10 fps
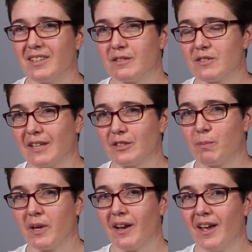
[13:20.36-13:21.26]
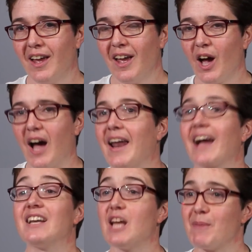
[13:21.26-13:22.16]
it sounds a bit an
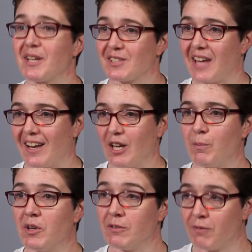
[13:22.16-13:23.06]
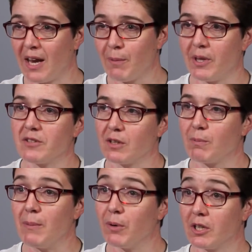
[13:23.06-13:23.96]
academic standard, but develop it so that
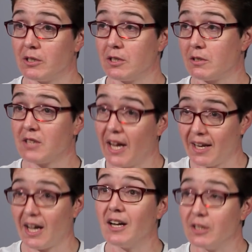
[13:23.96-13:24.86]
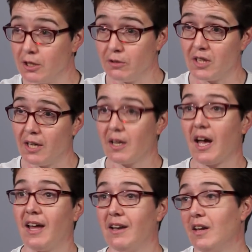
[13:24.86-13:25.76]
people could just take it out and use it
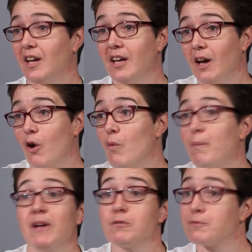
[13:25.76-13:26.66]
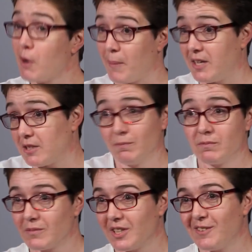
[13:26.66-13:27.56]
and build from it.
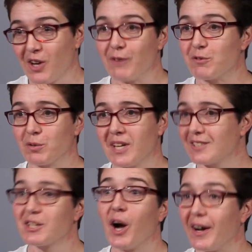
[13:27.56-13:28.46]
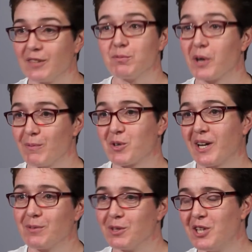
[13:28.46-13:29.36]
After all, that's kind of what I'm
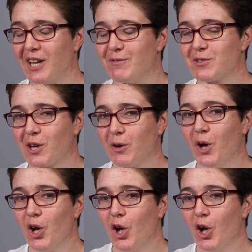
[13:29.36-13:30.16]
trying to achieve. So